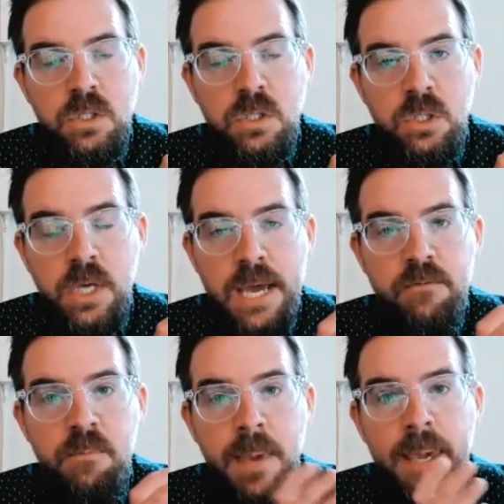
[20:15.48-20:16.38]
to
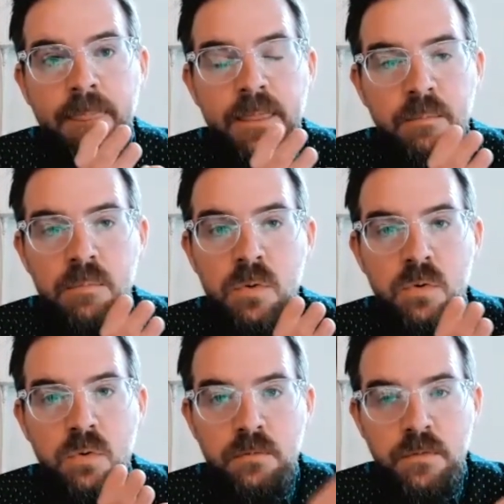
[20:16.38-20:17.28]
have made the
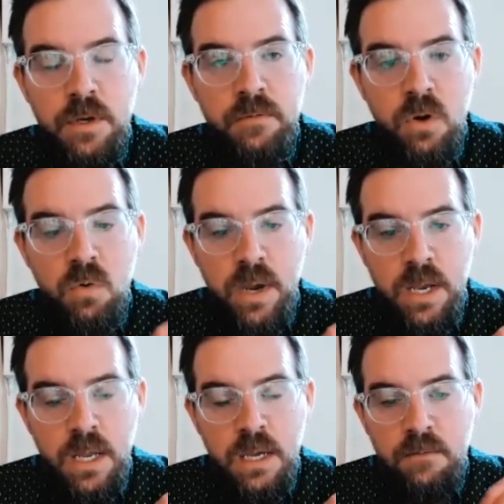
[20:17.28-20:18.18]
move of
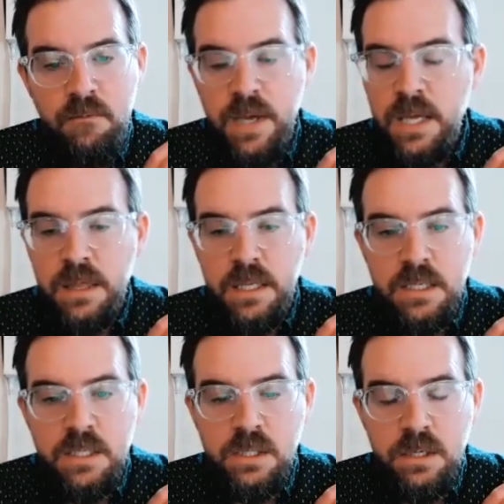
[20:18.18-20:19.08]
equating faith
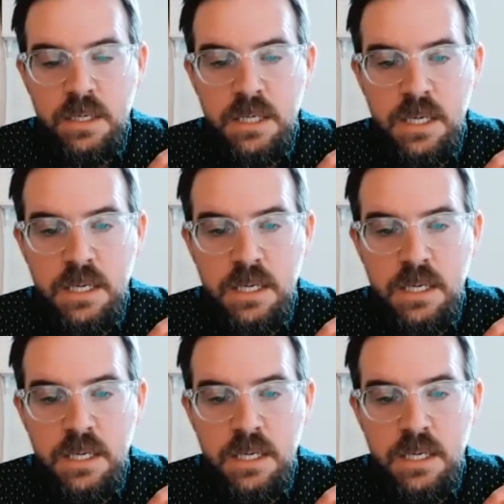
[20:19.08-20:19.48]
and certainty?